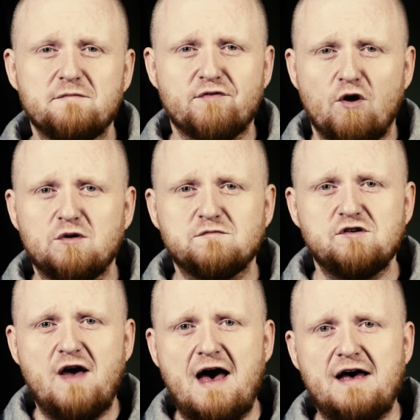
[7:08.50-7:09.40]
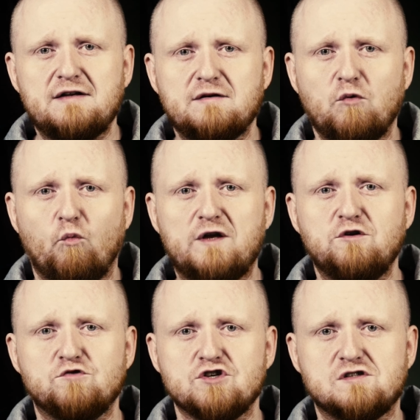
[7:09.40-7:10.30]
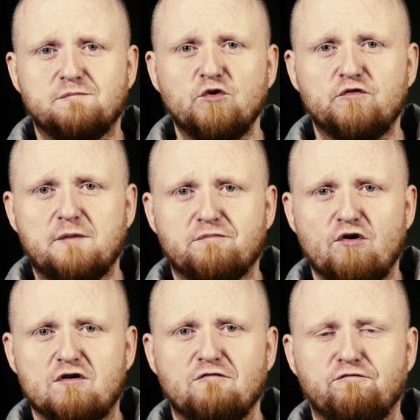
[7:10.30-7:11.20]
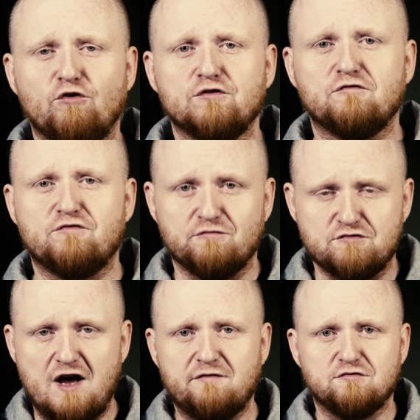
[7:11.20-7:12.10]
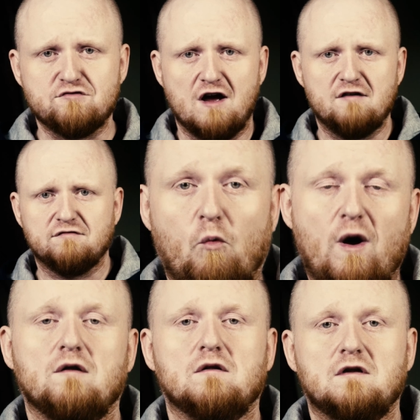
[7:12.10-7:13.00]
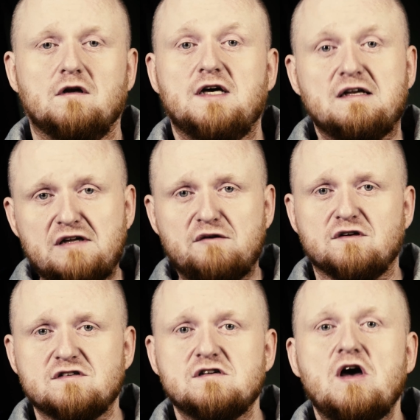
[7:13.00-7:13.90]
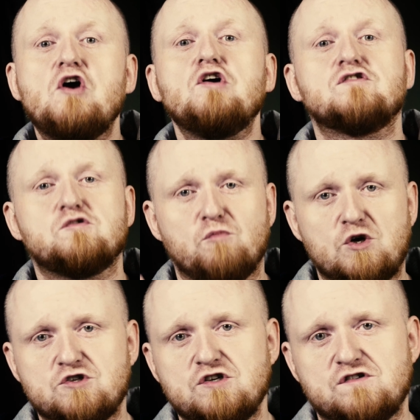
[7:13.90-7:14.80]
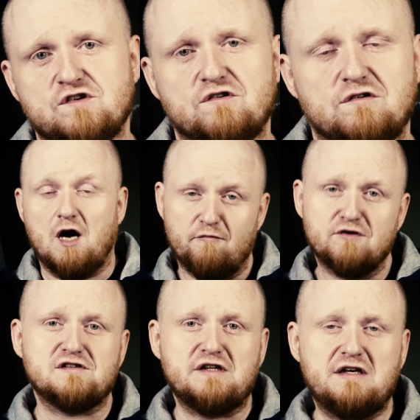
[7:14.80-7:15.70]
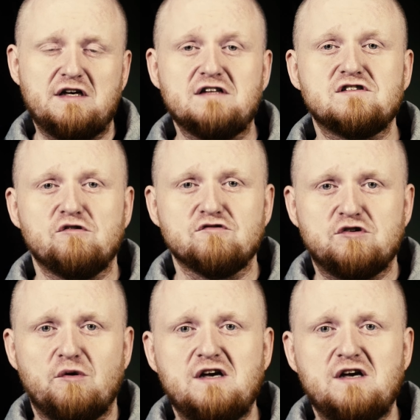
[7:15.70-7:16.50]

the problems you had when you just moved a program folder from drive to drive? Well, in Linux, it's much easier. Obviously, it's also